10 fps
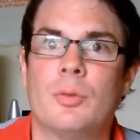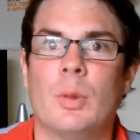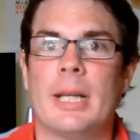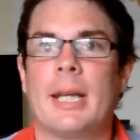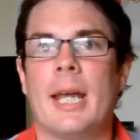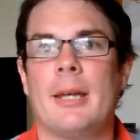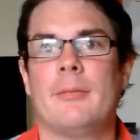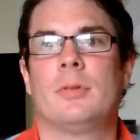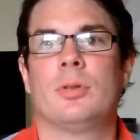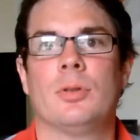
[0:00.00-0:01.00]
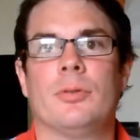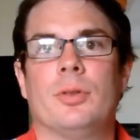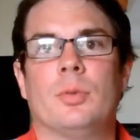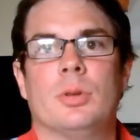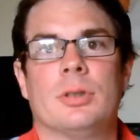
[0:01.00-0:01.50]
when it came sort of
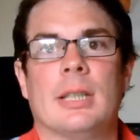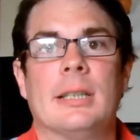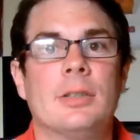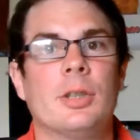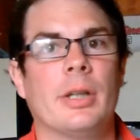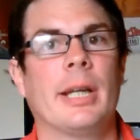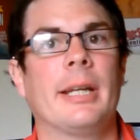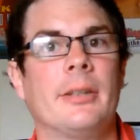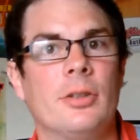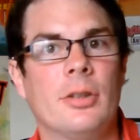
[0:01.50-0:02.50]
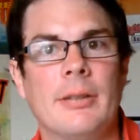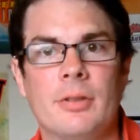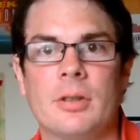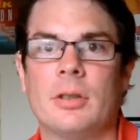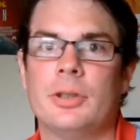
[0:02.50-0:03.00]
towards the last 2 years, and you
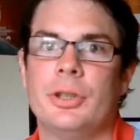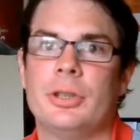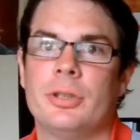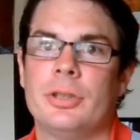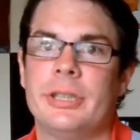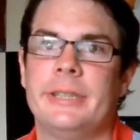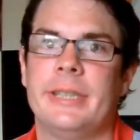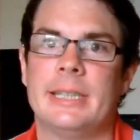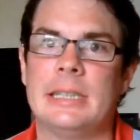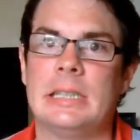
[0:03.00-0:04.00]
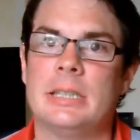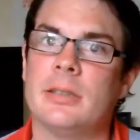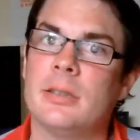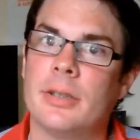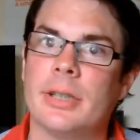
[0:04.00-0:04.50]
have to start choosing your
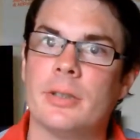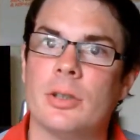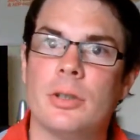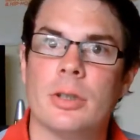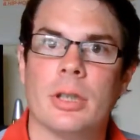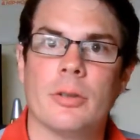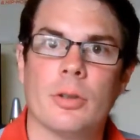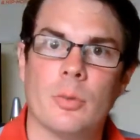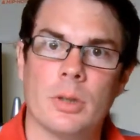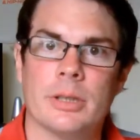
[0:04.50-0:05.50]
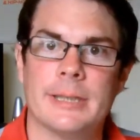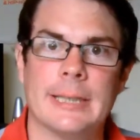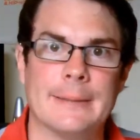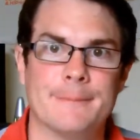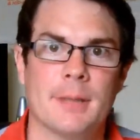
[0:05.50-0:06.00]
GCSEs and the things that you want to
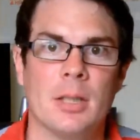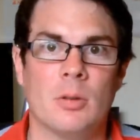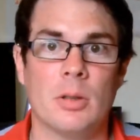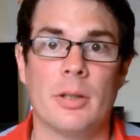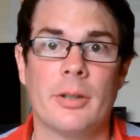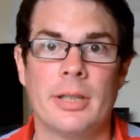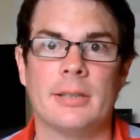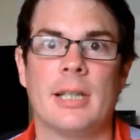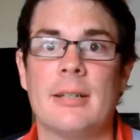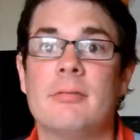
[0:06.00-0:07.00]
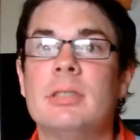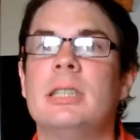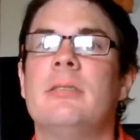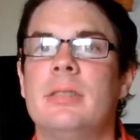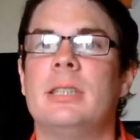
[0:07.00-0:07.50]
sit, one of the things that I
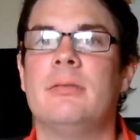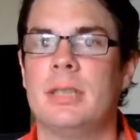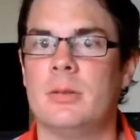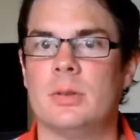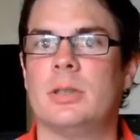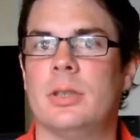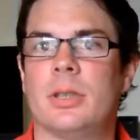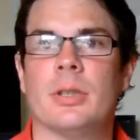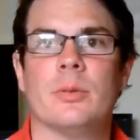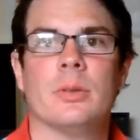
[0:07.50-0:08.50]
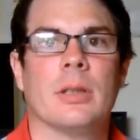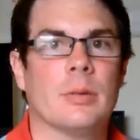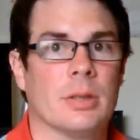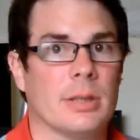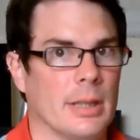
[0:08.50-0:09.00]
really, really, really wanted to do was I
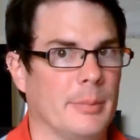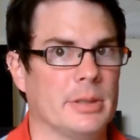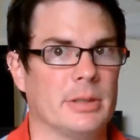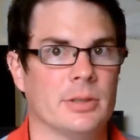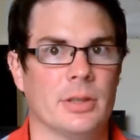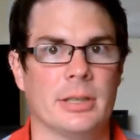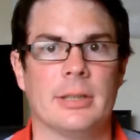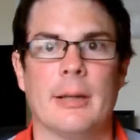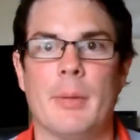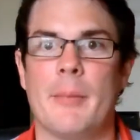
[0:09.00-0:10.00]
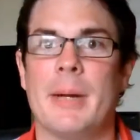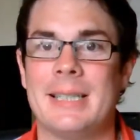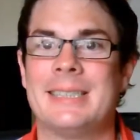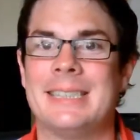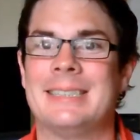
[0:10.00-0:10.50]
wanted to take business studies. Now, my
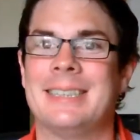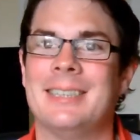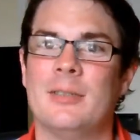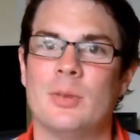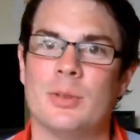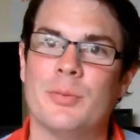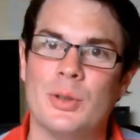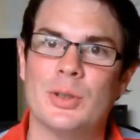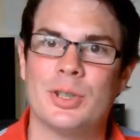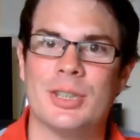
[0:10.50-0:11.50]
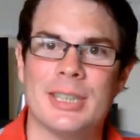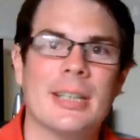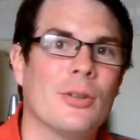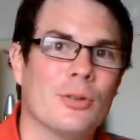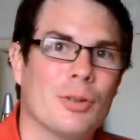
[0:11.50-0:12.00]
maths teacher was
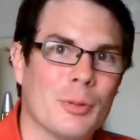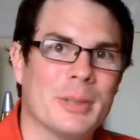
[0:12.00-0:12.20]
unfortunately also